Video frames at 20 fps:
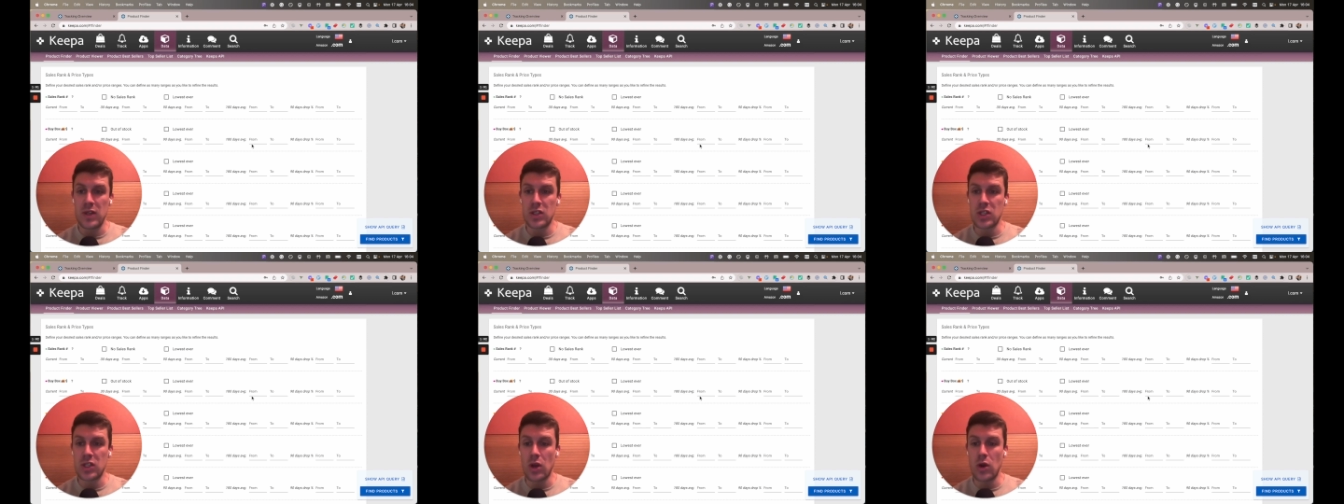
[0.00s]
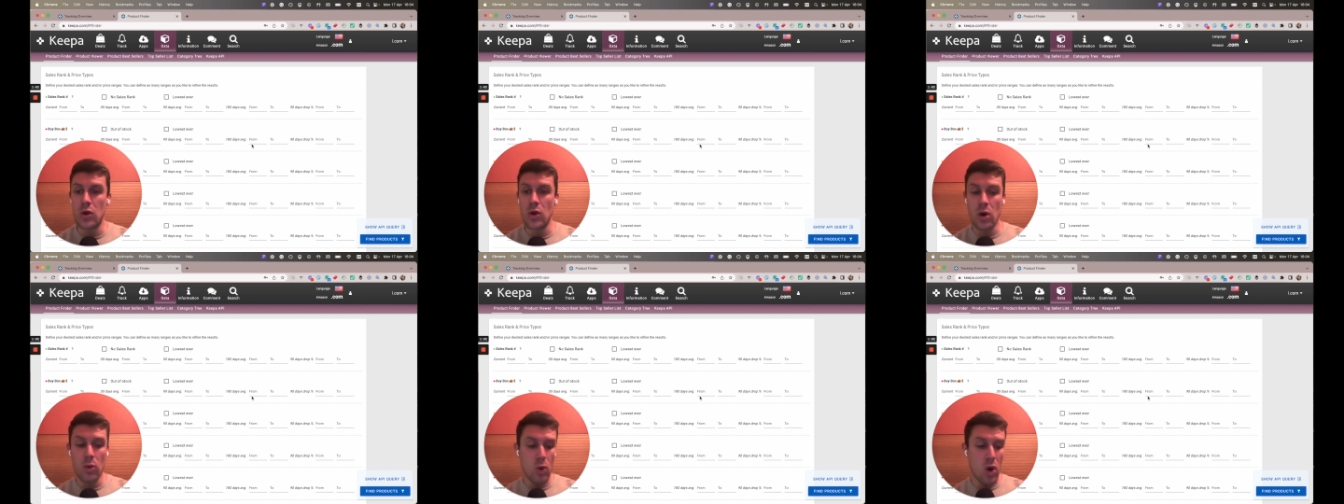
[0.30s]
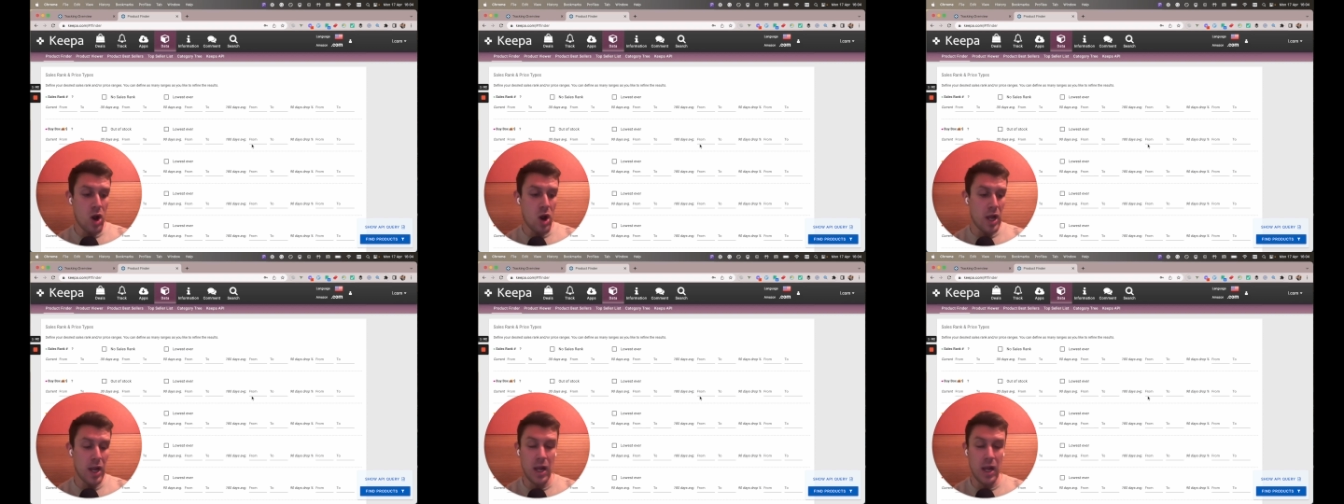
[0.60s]
So
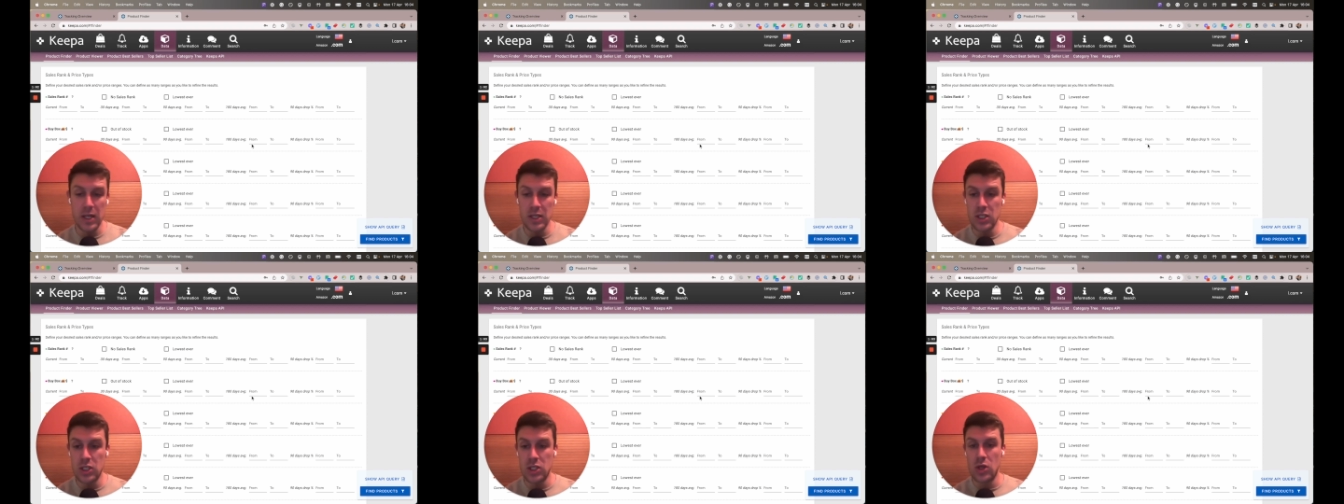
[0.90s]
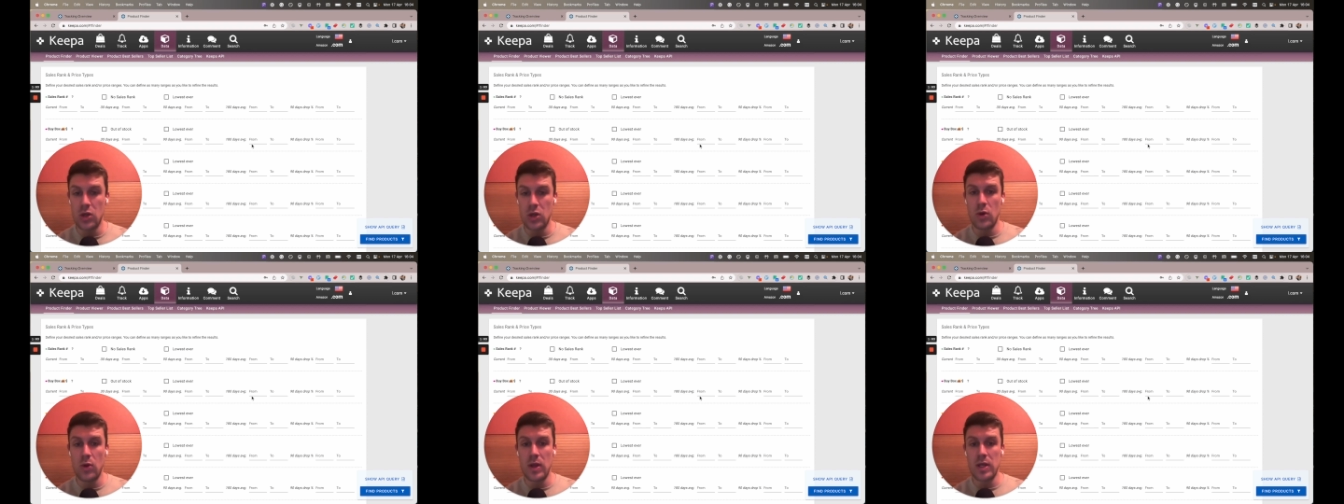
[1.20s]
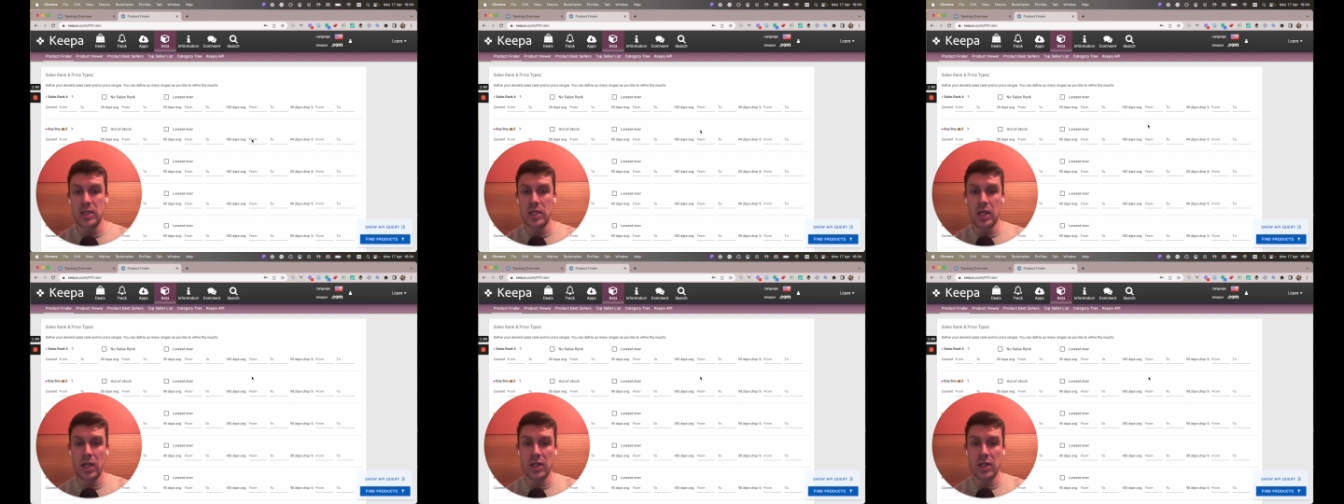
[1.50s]
what I like to do
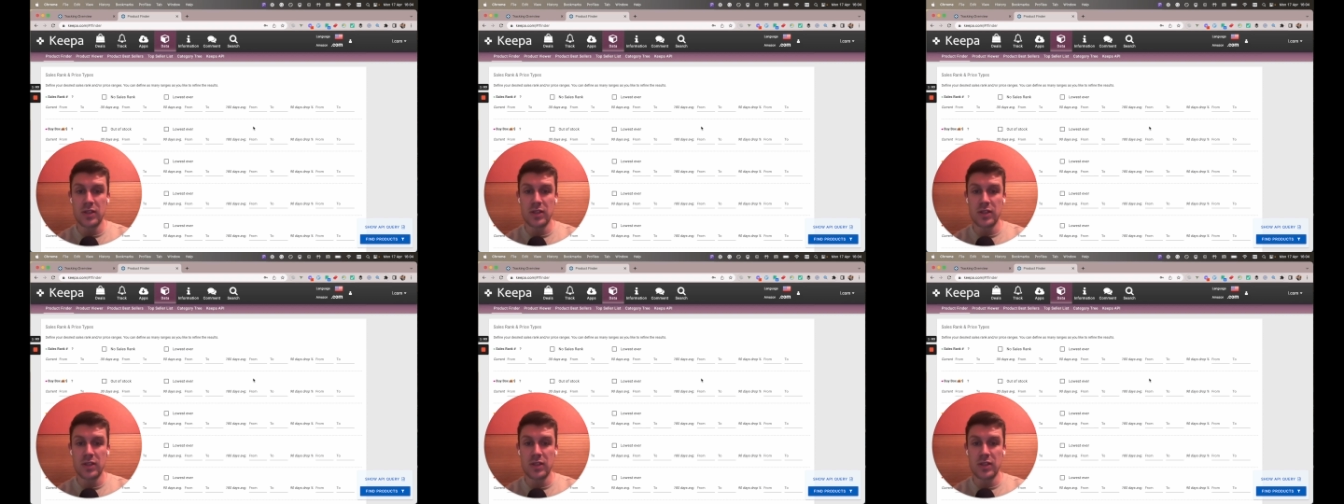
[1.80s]
is I like to